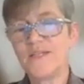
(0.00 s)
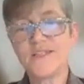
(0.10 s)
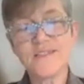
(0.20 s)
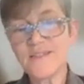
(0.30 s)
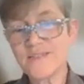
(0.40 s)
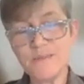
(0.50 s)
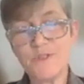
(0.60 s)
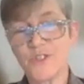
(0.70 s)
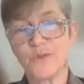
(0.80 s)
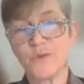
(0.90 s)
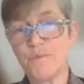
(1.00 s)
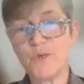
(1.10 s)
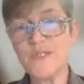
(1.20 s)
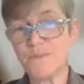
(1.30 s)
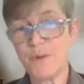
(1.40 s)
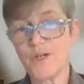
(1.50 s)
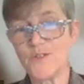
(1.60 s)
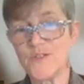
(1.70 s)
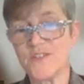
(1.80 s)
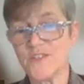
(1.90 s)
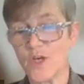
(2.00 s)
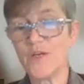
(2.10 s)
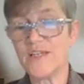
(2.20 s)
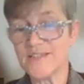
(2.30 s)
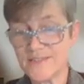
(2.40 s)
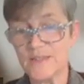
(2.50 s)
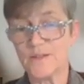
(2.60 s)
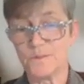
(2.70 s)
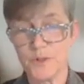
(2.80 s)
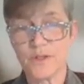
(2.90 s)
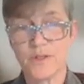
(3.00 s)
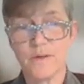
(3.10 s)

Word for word: doesn't seem to presuppose there's only a single book.